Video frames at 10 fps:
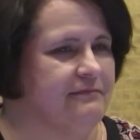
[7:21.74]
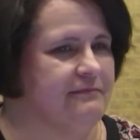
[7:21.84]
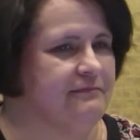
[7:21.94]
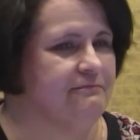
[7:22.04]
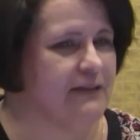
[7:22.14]

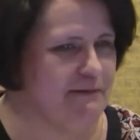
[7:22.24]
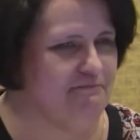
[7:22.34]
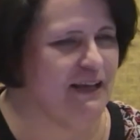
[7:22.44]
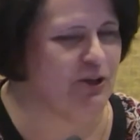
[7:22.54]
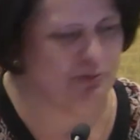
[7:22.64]
All right.
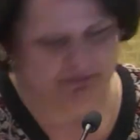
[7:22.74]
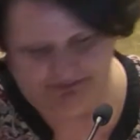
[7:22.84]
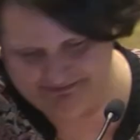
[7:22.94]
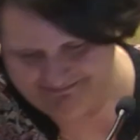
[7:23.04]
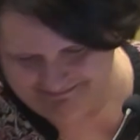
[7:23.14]
Okay. Thank you.
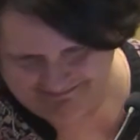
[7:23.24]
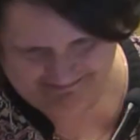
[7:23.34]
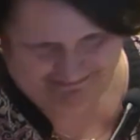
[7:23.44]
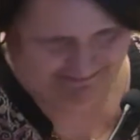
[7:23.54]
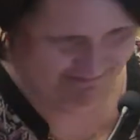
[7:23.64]
Thank you,